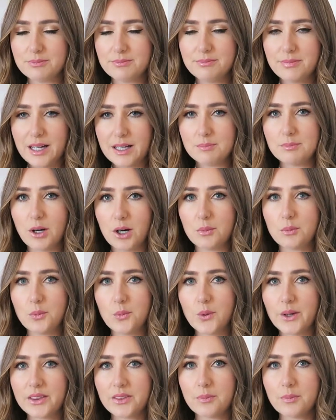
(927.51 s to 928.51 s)
my mom
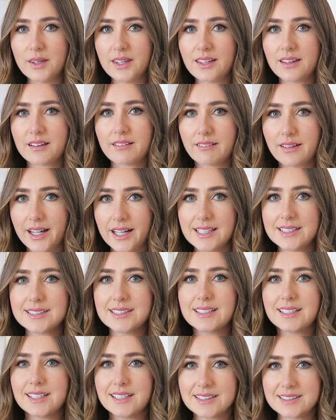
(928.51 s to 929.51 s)
with me
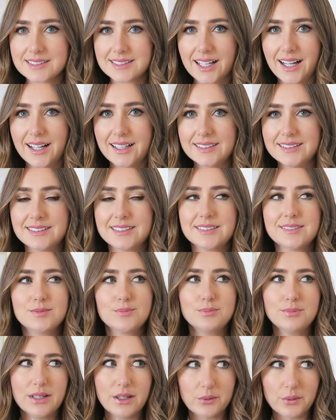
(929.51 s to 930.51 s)
created inside
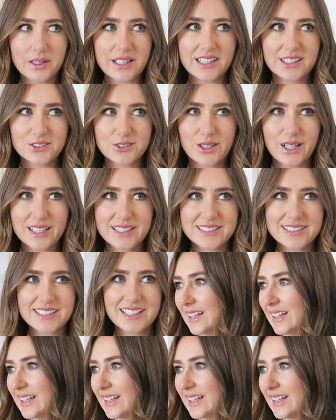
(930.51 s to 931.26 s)
my wedding dress.